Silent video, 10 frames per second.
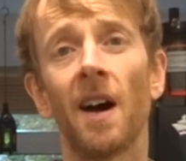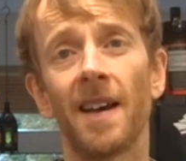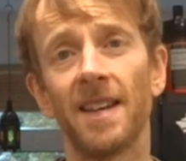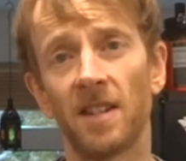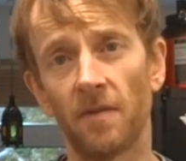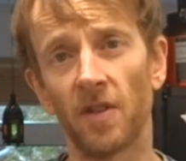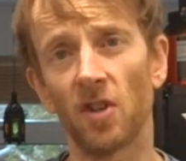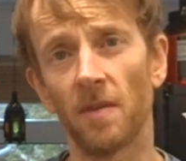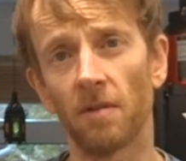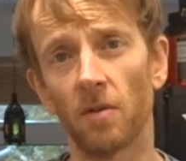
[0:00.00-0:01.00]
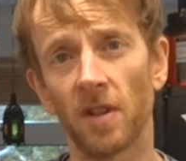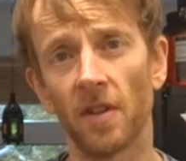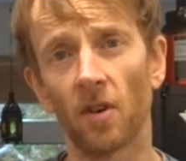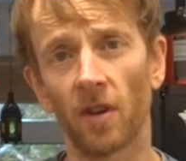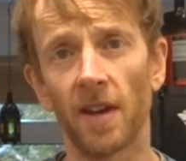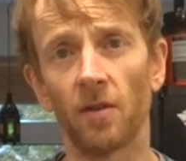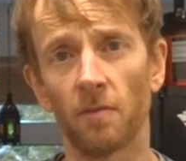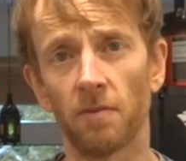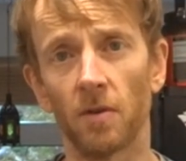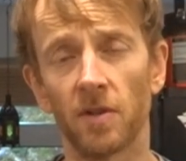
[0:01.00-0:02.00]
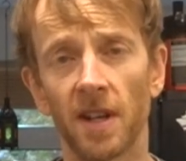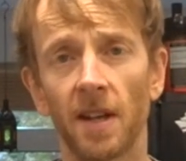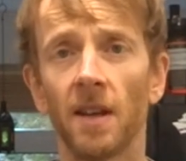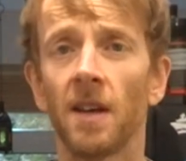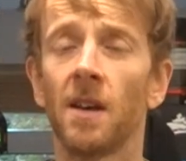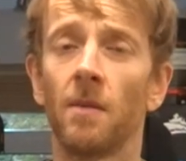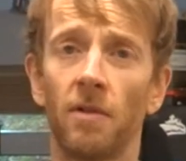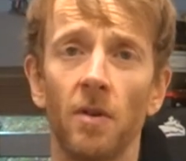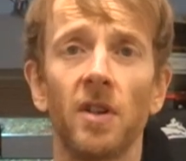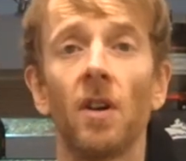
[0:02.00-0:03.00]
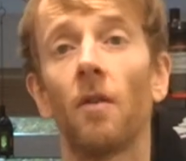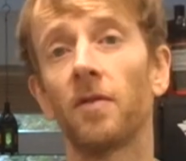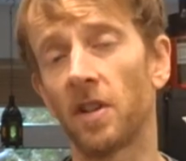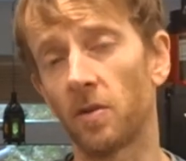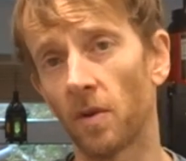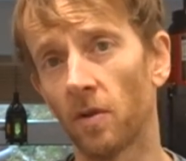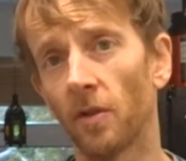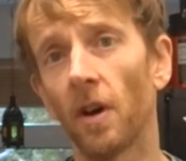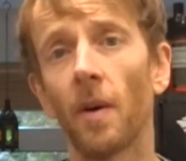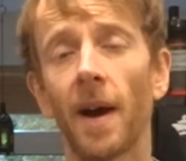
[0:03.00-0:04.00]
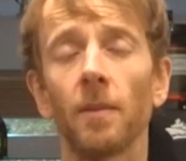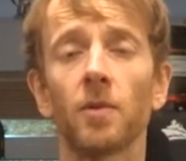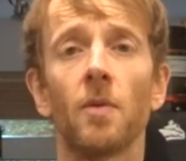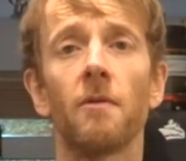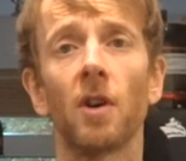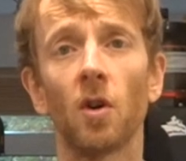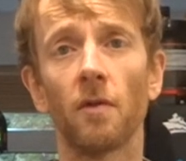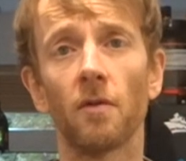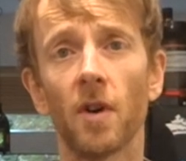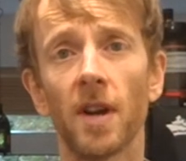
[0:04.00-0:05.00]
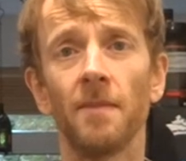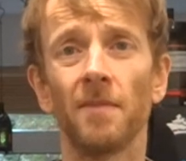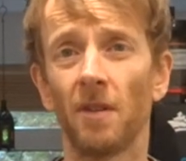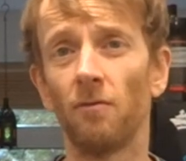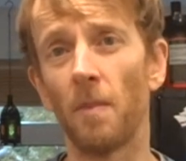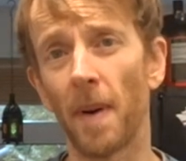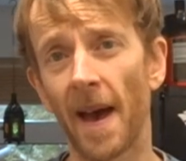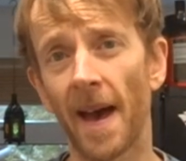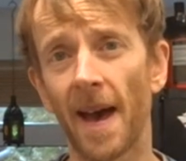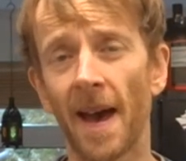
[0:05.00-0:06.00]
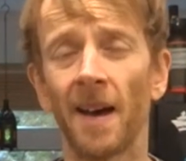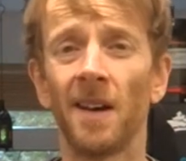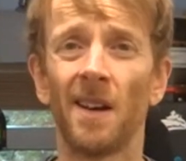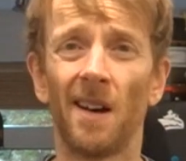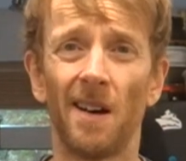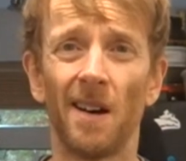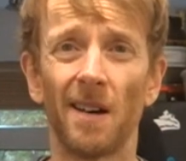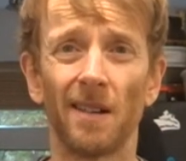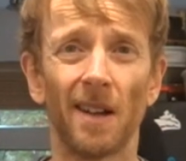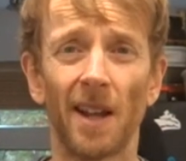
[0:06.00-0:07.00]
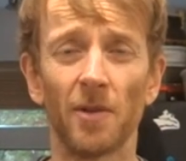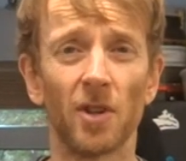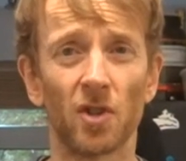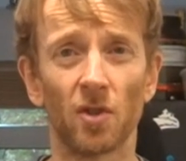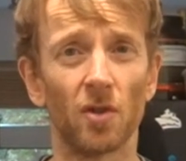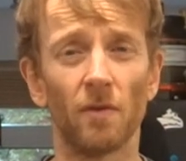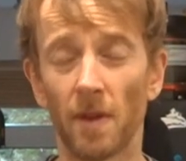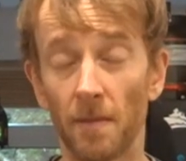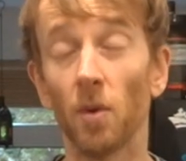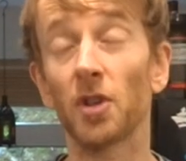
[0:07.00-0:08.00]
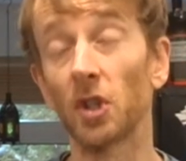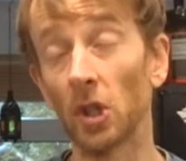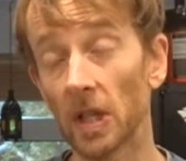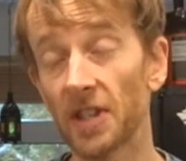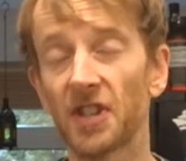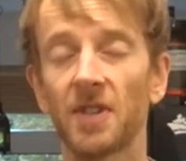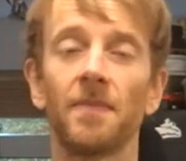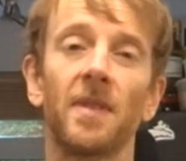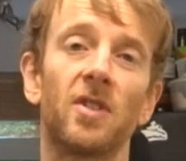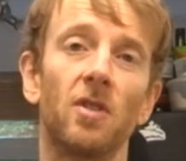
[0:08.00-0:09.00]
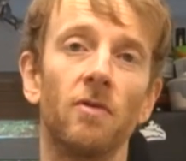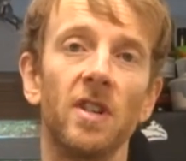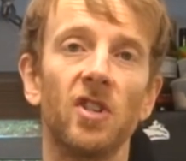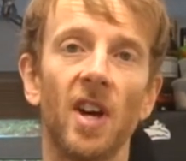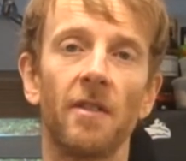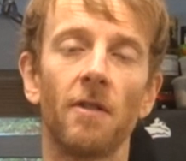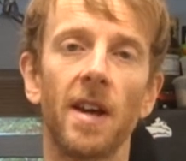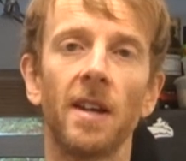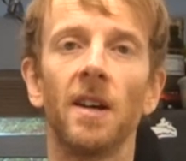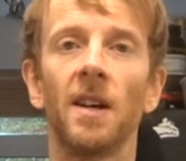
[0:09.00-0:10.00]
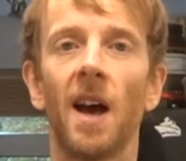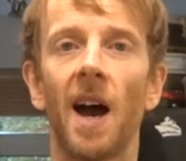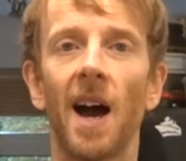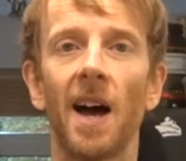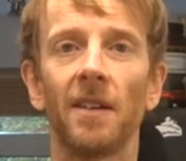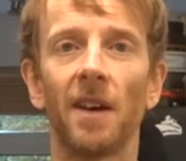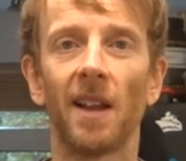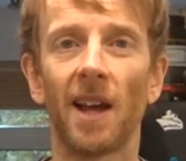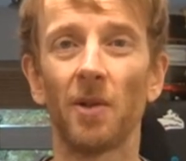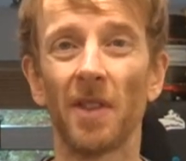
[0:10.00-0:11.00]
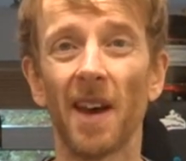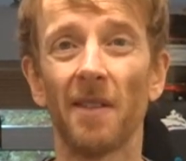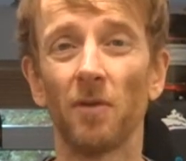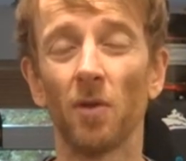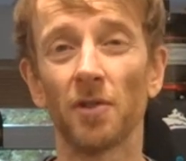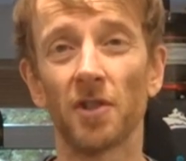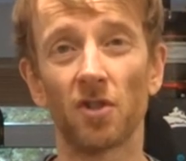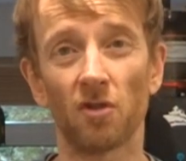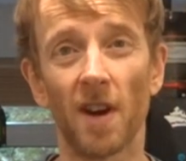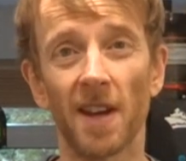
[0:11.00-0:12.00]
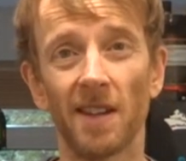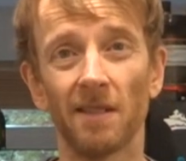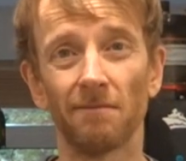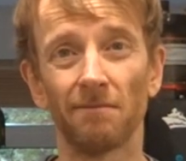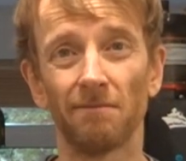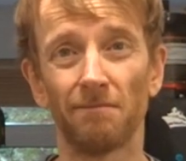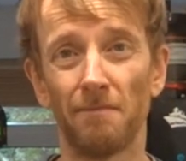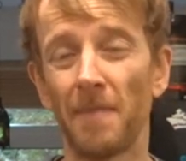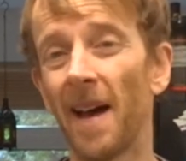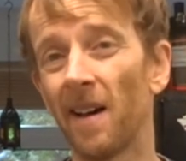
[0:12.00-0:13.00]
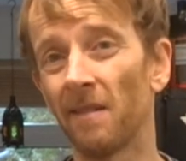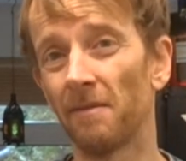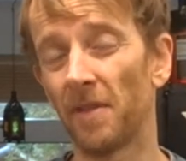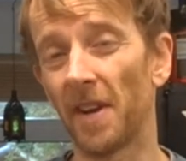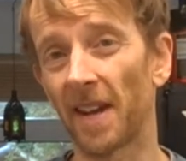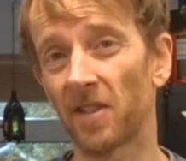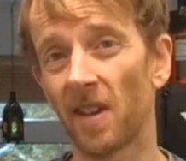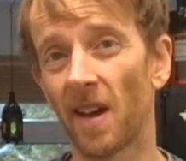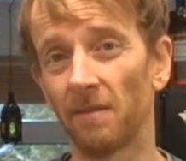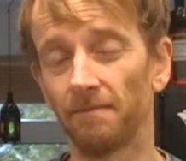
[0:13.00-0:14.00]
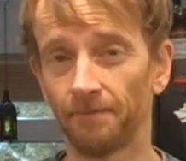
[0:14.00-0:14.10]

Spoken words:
is deficient in protein. They're not getting enough protein. Protein, obviously, as we all know, helps with recovery, repair, allowing the muscles to regenerate and allow you, therefore, to train better the next day